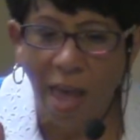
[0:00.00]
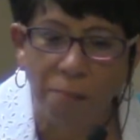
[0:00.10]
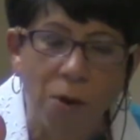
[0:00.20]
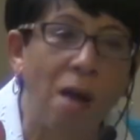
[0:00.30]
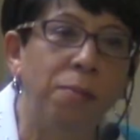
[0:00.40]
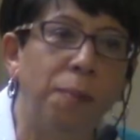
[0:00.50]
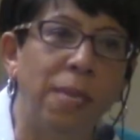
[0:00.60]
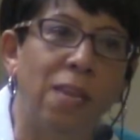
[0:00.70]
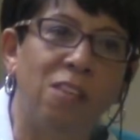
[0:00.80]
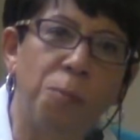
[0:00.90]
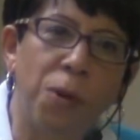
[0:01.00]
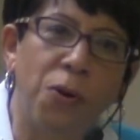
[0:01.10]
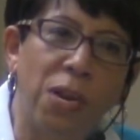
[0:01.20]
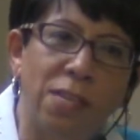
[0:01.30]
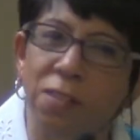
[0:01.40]
probably
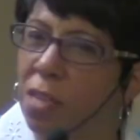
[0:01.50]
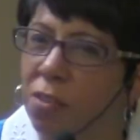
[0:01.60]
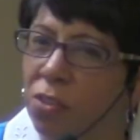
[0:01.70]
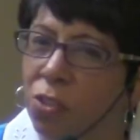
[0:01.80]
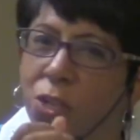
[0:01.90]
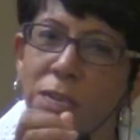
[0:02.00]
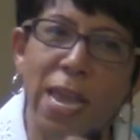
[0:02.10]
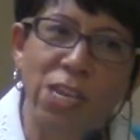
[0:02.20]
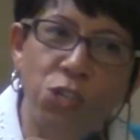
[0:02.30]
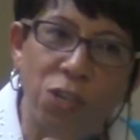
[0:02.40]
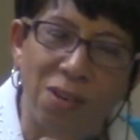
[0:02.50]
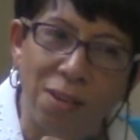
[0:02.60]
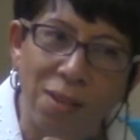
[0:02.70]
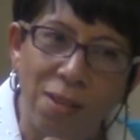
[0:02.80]
experienced this connection,